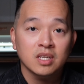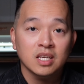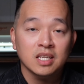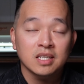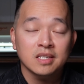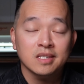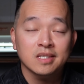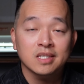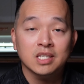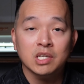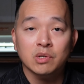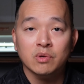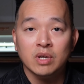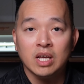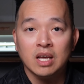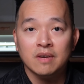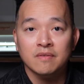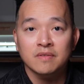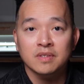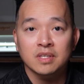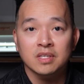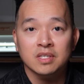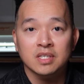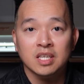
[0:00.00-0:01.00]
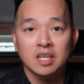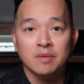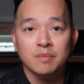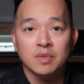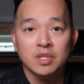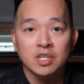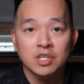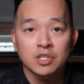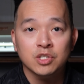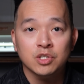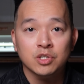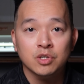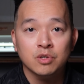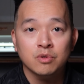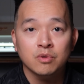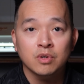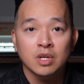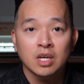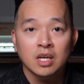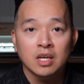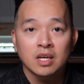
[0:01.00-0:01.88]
and it's still having the same issue,